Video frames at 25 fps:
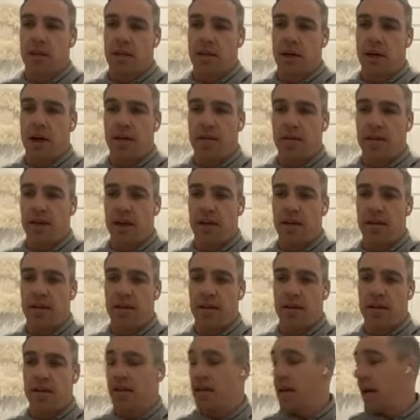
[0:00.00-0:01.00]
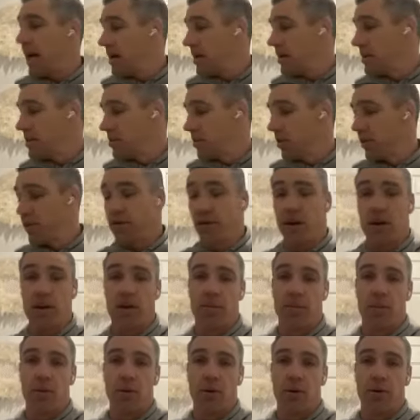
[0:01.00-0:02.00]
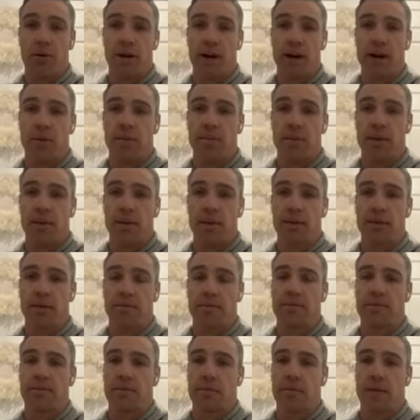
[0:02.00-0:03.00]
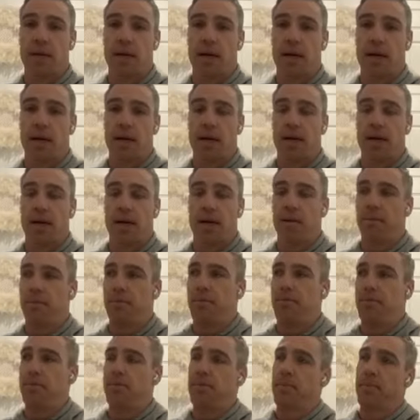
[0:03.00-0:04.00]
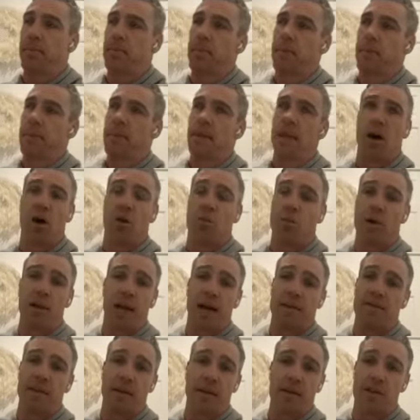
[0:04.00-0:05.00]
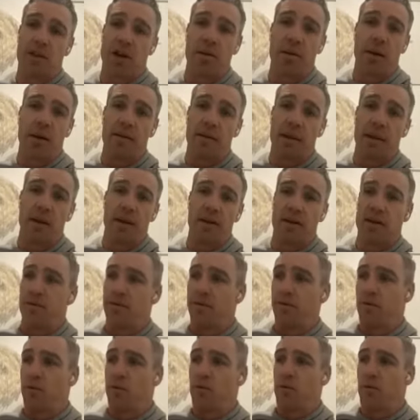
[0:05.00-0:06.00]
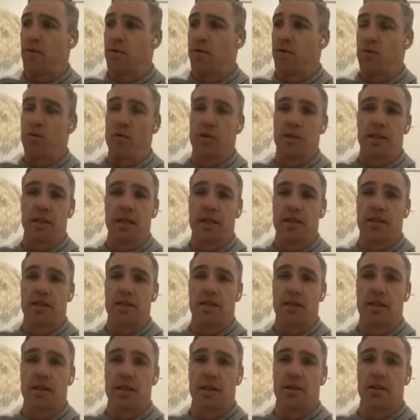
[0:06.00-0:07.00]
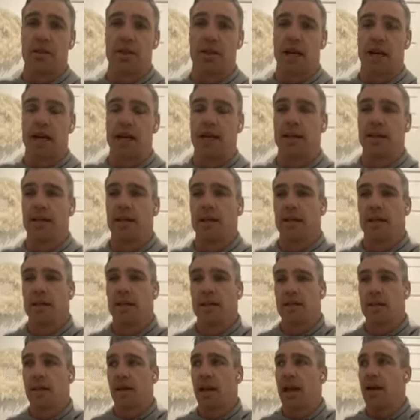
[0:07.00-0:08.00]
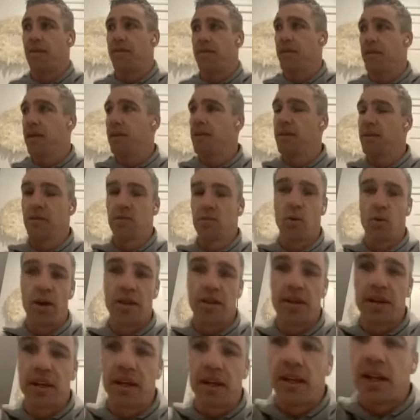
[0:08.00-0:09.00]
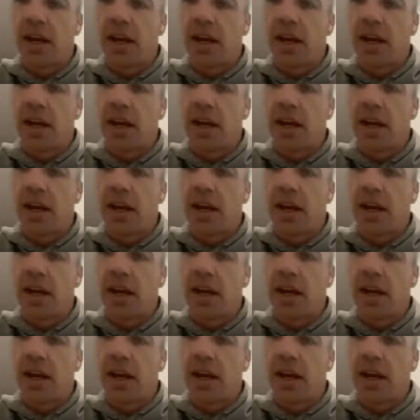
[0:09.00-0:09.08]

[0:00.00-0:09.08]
Over there in the UK, you sort of throw the ball around a bit, and we loved our time over there. I did four seasons in the UK, so loved it. One thing you